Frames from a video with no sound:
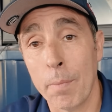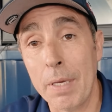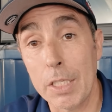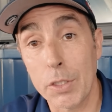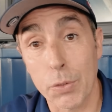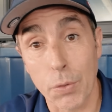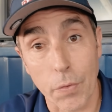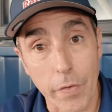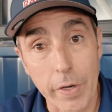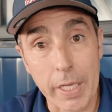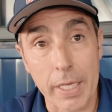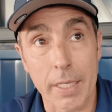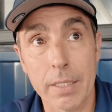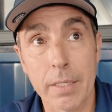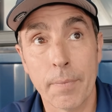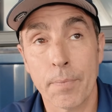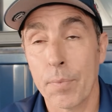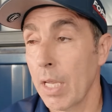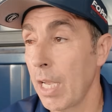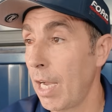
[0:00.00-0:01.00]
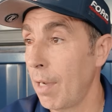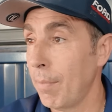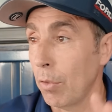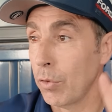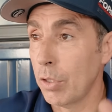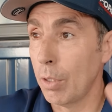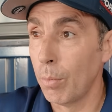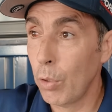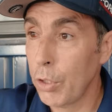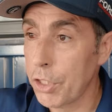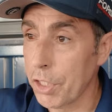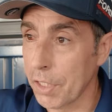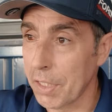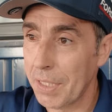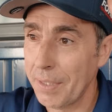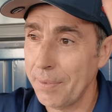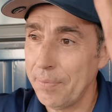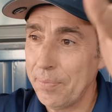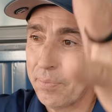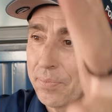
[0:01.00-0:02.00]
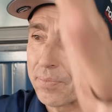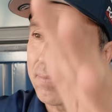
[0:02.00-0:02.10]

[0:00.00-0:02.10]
me to read about the bushes.